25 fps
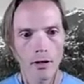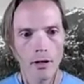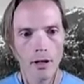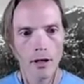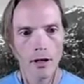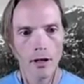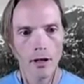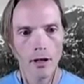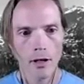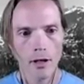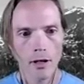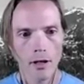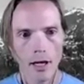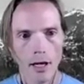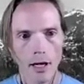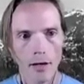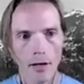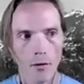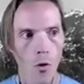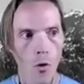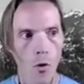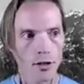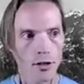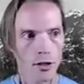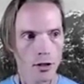I'm going
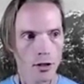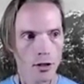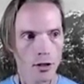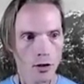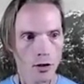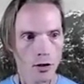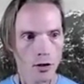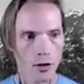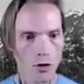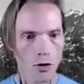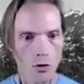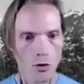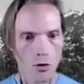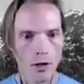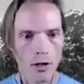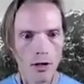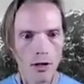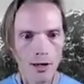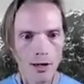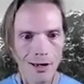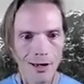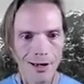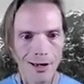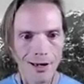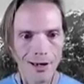to
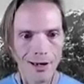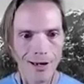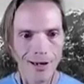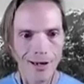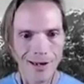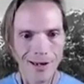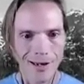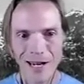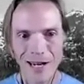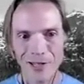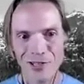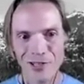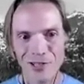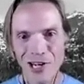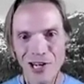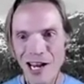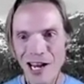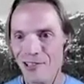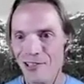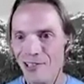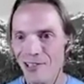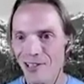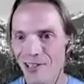make a change,